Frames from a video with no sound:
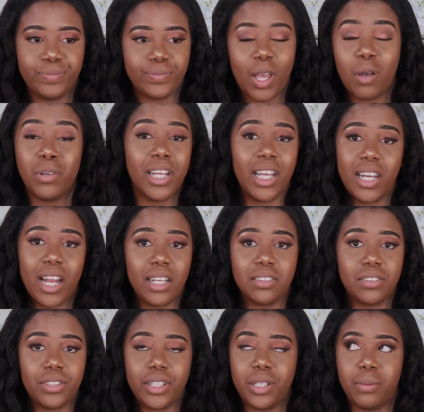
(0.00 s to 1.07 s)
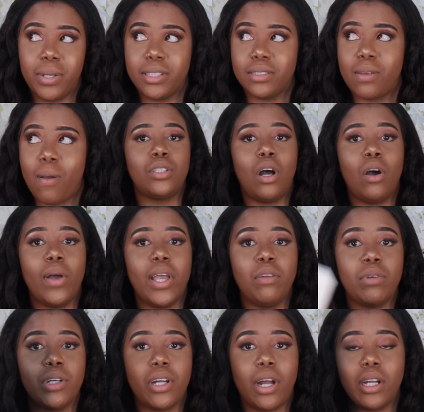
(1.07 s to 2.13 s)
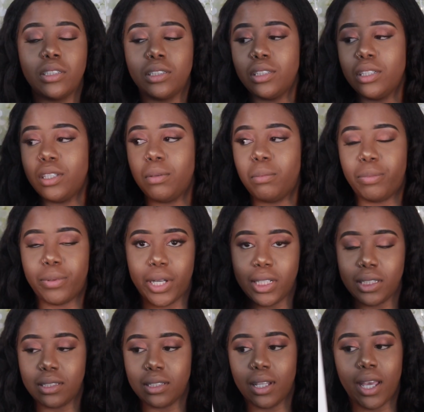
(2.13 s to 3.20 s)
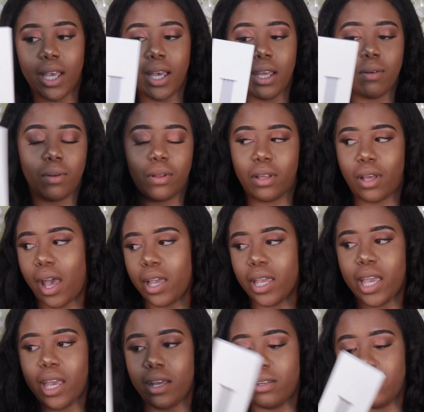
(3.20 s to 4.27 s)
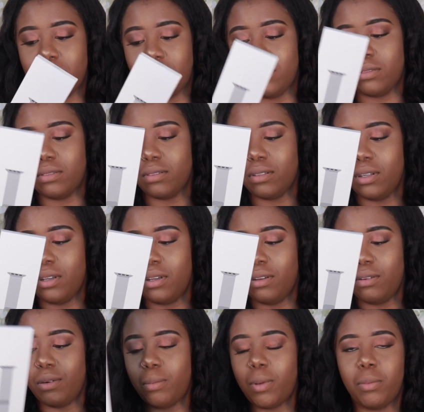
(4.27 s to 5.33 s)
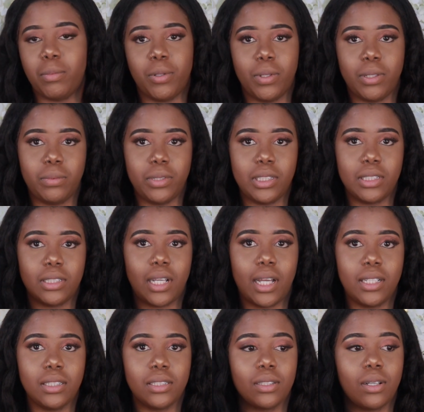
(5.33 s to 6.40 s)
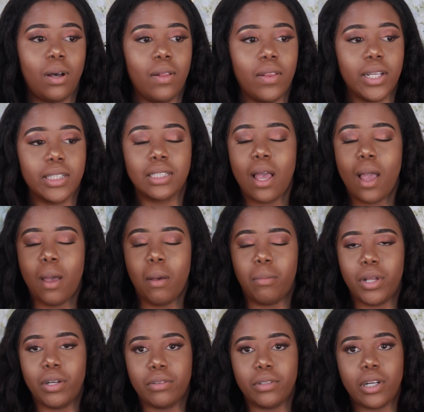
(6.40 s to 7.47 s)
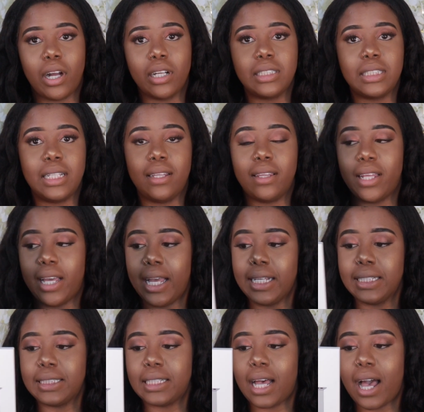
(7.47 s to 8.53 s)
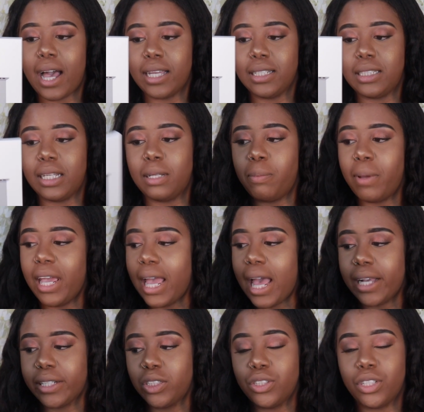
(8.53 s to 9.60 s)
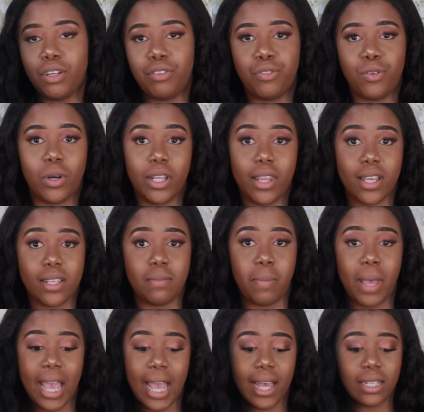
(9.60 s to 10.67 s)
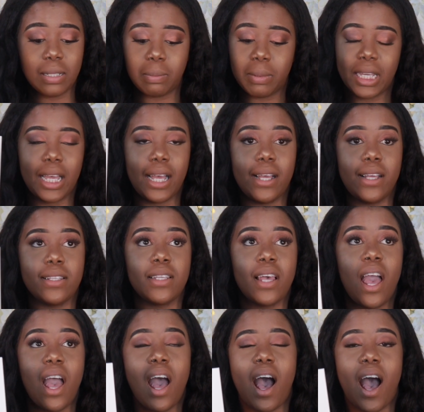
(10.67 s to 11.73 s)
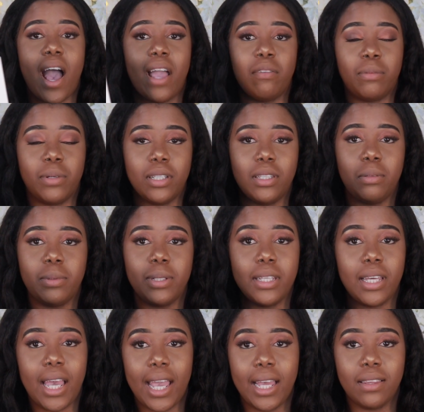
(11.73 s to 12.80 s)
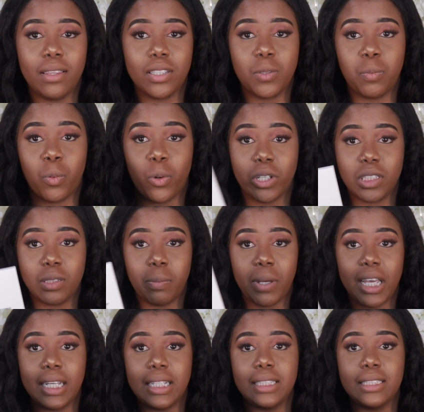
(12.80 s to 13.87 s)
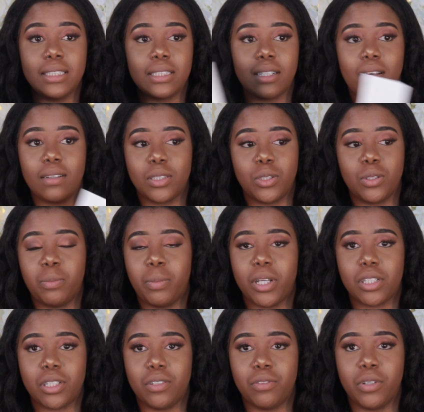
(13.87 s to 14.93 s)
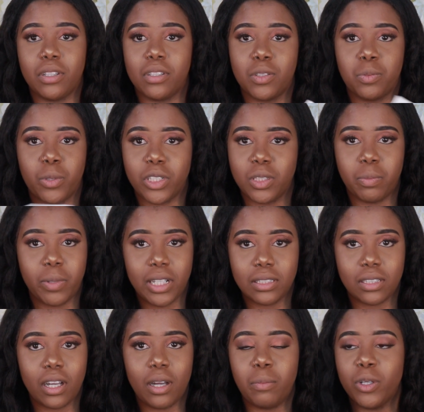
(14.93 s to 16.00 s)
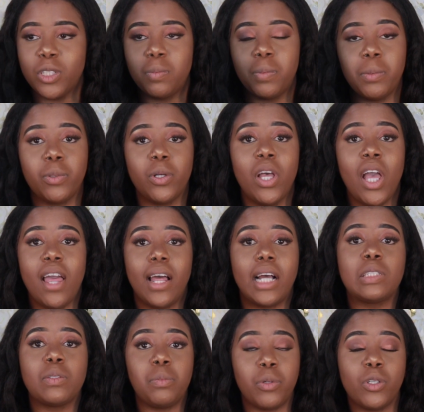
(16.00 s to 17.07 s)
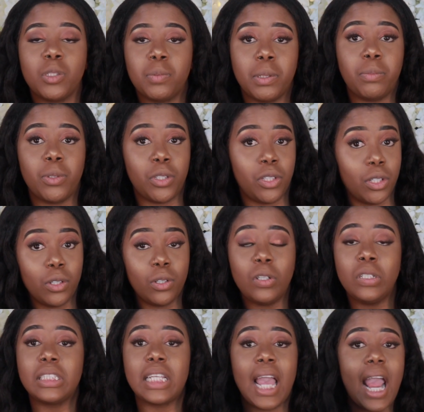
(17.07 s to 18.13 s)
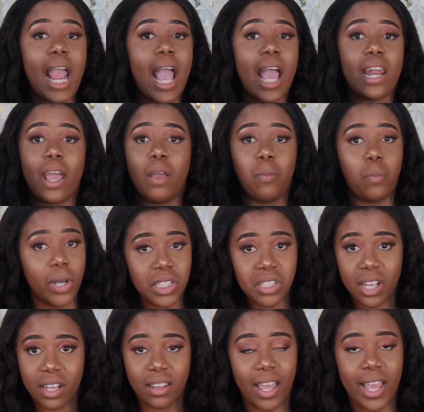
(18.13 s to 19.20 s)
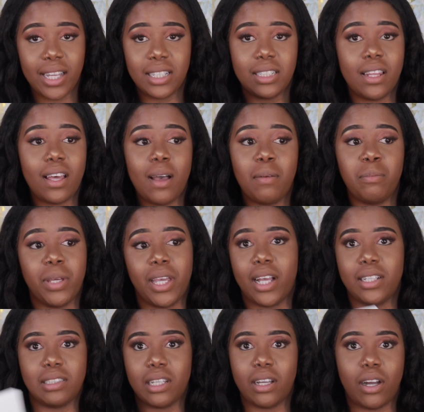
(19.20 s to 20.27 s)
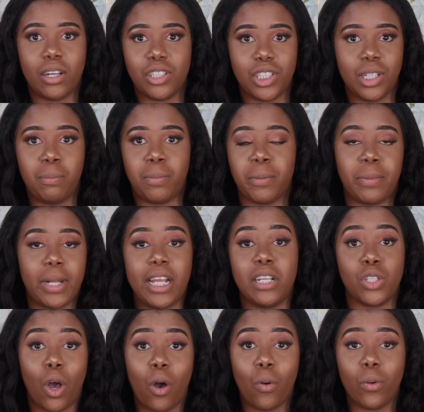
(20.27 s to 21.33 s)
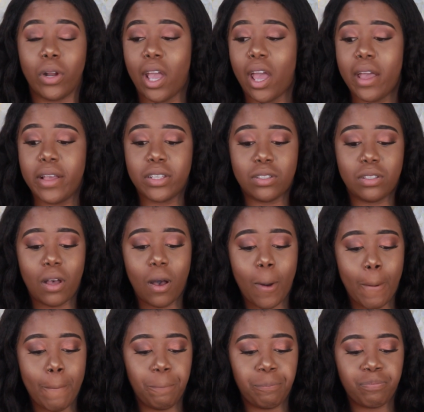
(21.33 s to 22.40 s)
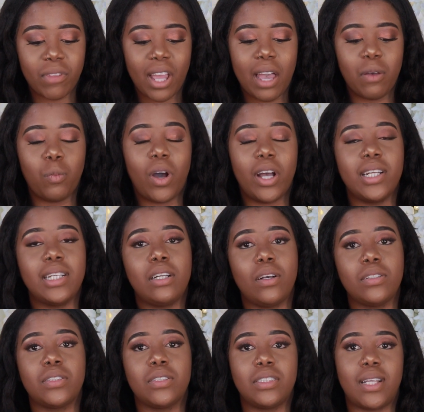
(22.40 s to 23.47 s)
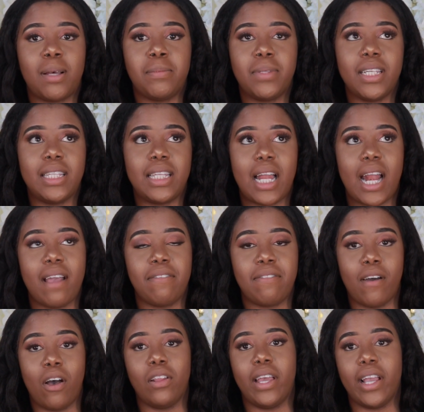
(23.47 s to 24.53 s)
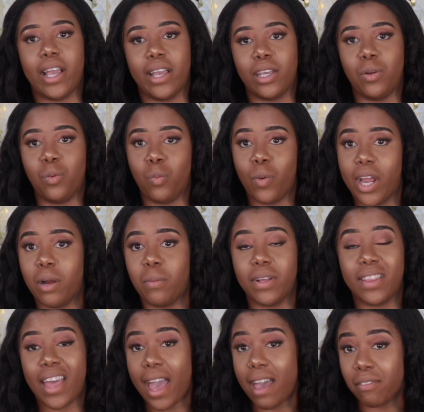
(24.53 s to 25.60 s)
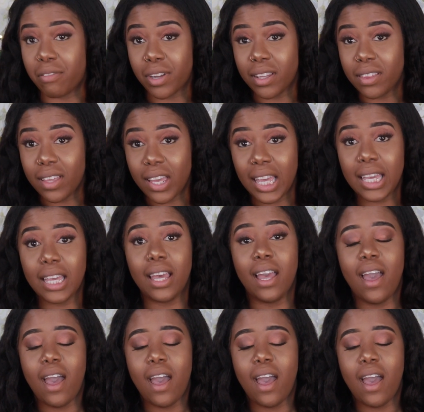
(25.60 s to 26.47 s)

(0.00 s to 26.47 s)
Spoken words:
I wouldn't get an S3 anyways. So in regards to the bracelet, I can't remember what we decided to call this. But in regards to this, I did pay extra for this band because I really hate the sports bands. I'll show a picture of what the sports bands are. That's what most people use, and I wish I liked them because they are cheaper, but I don't. So I wanted also something that I felt like I could wear with everything.